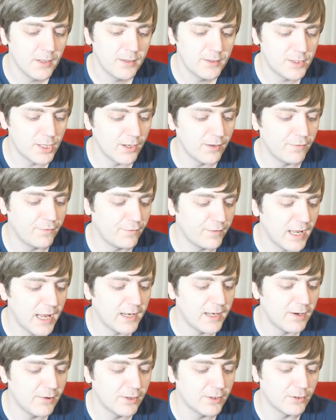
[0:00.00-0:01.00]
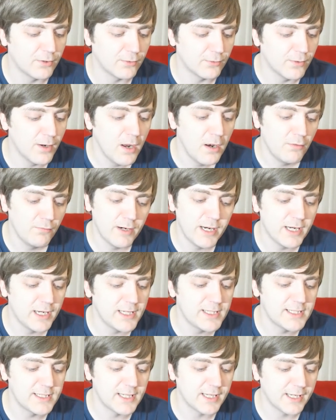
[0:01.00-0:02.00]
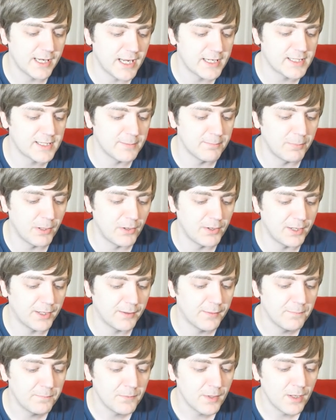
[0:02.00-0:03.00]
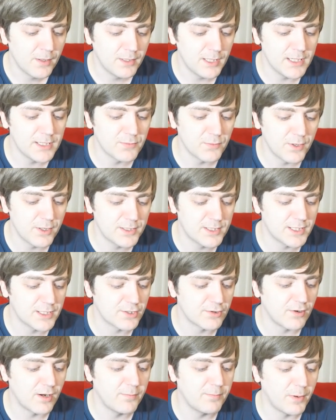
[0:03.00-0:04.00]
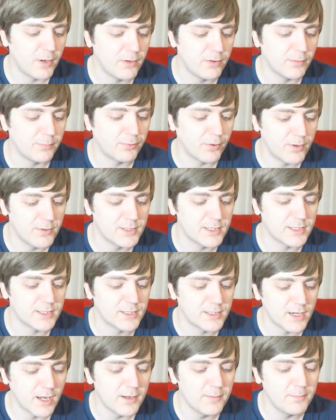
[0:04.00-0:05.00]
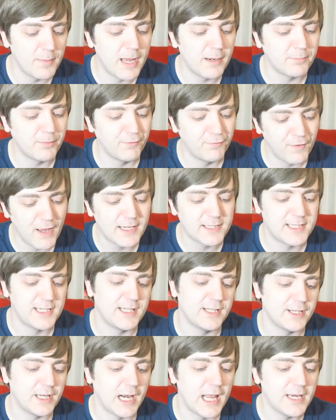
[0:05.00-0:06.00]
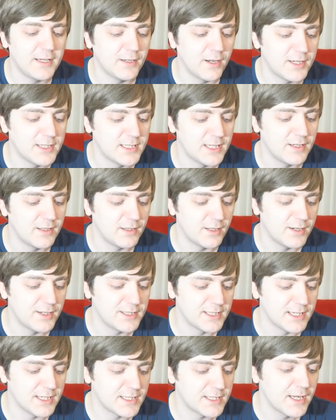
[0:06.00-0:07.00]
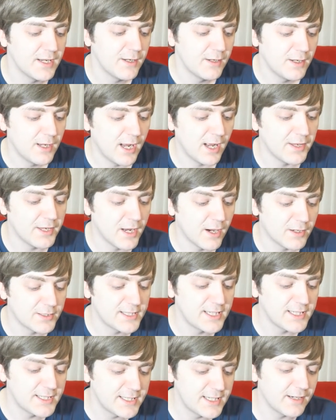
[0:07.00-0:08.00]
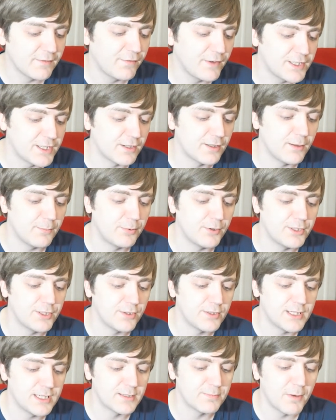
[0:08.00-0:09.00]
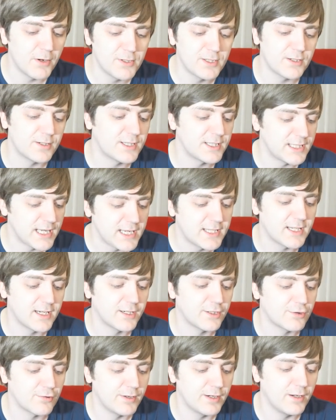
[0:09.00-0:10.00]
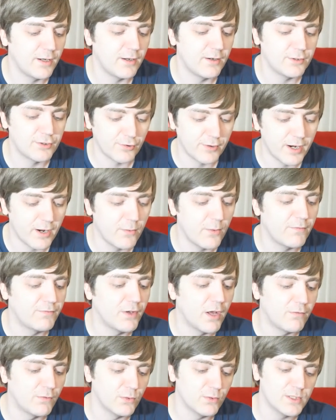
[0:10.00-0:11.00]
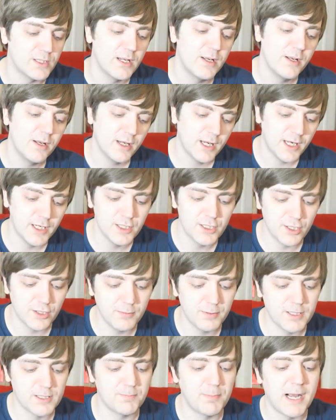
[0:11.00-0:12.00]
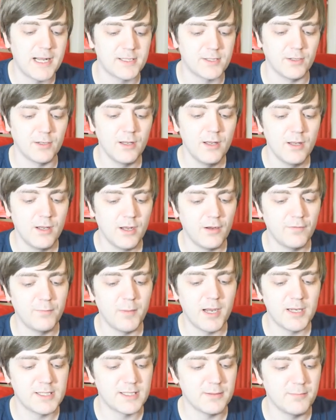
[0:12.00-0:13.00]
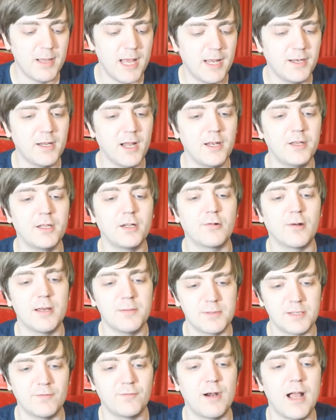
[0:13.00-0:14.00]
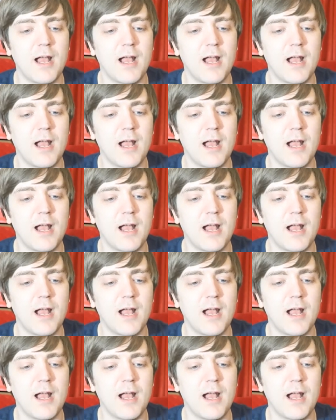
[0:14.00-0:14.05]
Tough yet lyrical, realistic yet symbolic. These words describe both the prose that Steinbeck perfected in the late 1930s and the artistic vision that produced his most unsettling trio, of novels, In Dubious Battle, Of Mice and Men, and The Grapes of